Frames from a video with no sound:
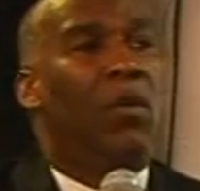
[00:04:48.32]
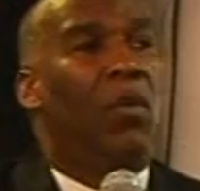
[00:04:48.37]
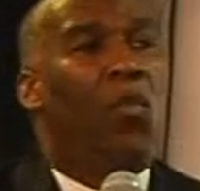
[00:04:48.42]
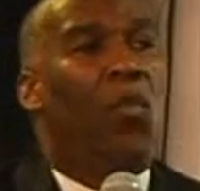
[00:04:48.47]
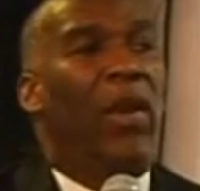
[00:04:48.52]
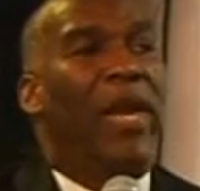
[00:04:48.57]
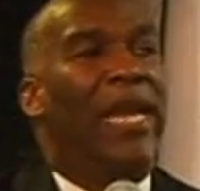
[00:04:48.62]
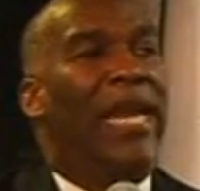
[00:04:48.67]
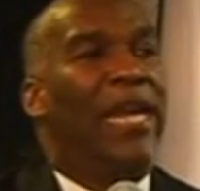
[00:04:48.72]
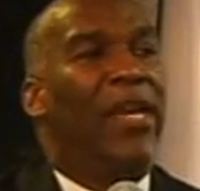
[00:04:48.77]

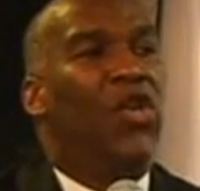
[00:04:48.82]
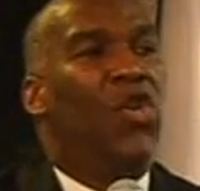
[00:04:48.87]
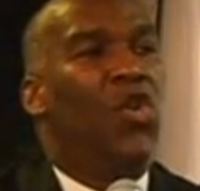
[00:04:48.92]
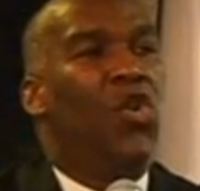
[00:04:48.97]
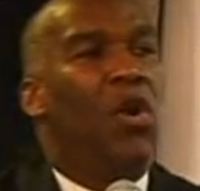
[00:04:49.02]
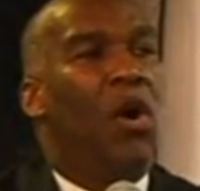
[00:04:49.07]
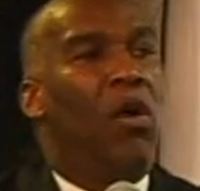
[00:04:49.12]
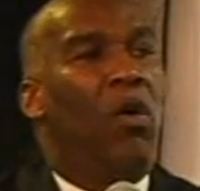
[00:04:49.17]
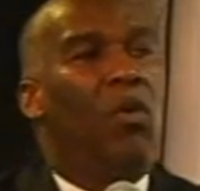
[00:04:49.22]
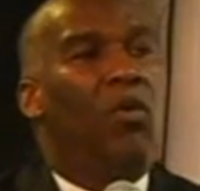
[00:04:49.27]
We didn't
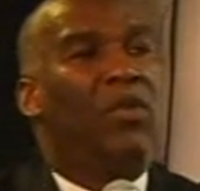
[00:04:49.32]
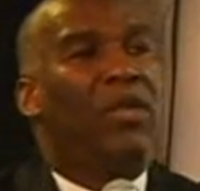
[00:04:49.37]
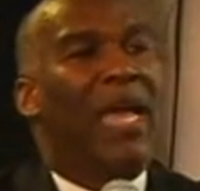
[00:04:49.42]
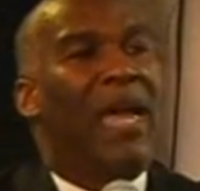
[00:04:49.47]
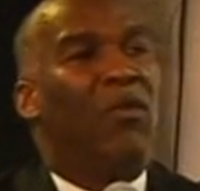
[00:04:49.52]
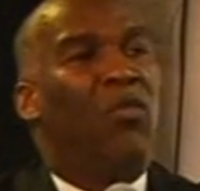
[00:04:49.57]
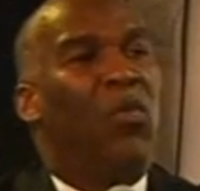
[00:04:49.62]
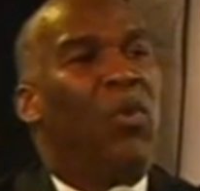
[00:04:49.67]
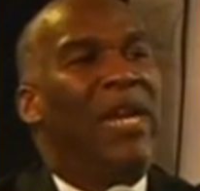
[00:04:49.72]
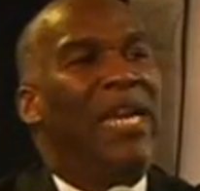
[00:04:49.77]
know
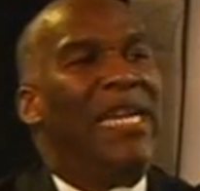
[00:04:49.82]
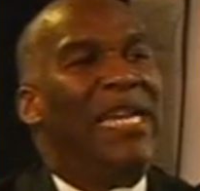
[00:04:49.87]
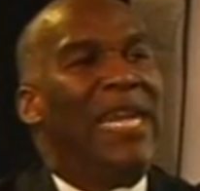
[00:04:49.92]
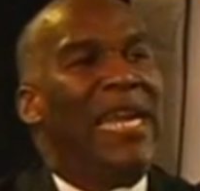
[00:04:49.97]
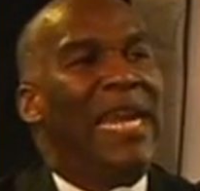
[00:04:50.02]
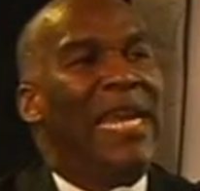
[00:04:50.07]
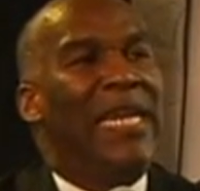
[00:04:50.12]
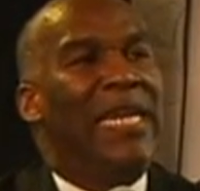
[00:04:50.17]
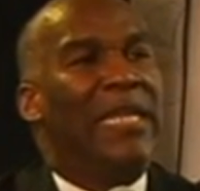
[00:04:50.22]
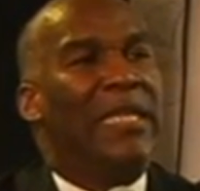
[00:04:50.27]
that we
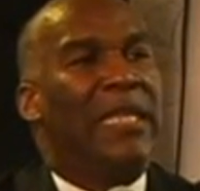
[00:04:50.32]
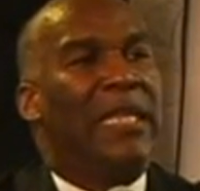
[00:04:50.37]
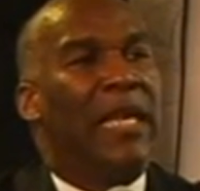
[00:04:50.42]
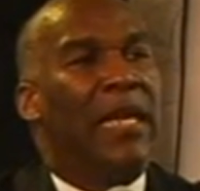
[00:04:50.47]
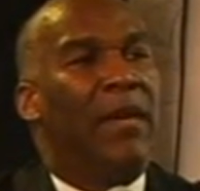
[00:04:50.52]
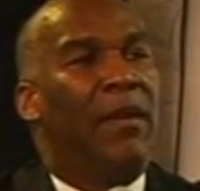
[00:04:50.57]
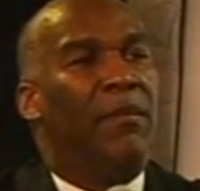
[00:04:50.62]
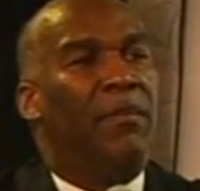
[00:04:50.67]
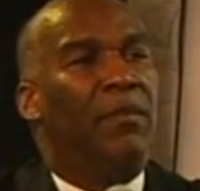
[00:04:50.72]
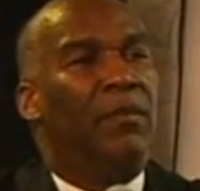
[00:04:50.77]
needed
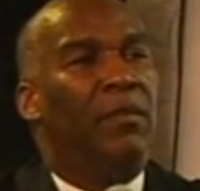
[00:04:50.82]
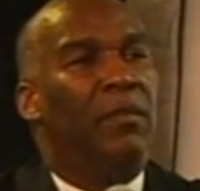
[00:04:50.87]
them